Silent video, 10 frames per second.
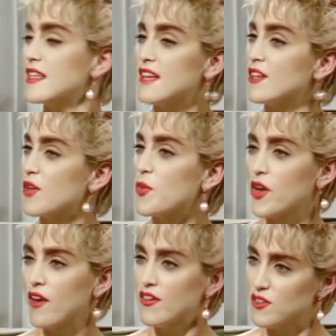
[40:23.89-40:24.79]
They think that
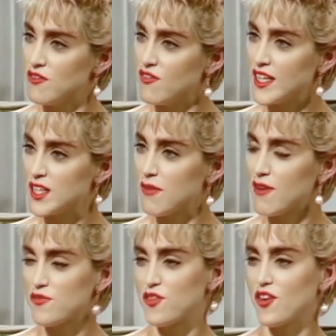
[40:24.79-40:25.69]
we're going to invite
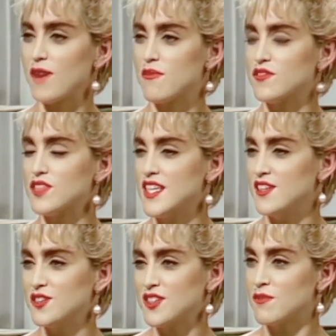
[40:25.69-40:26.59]
them up for a cup of
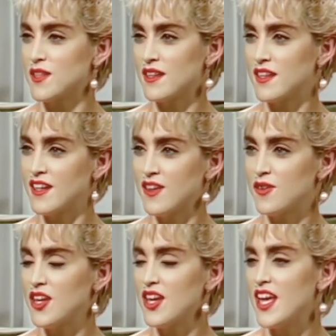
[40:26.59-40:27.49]
tea or something, you
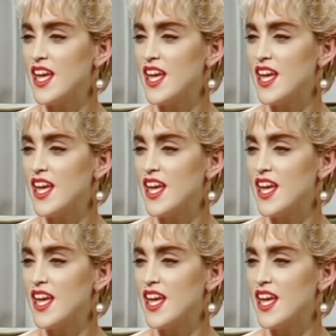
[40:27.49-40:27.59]
know.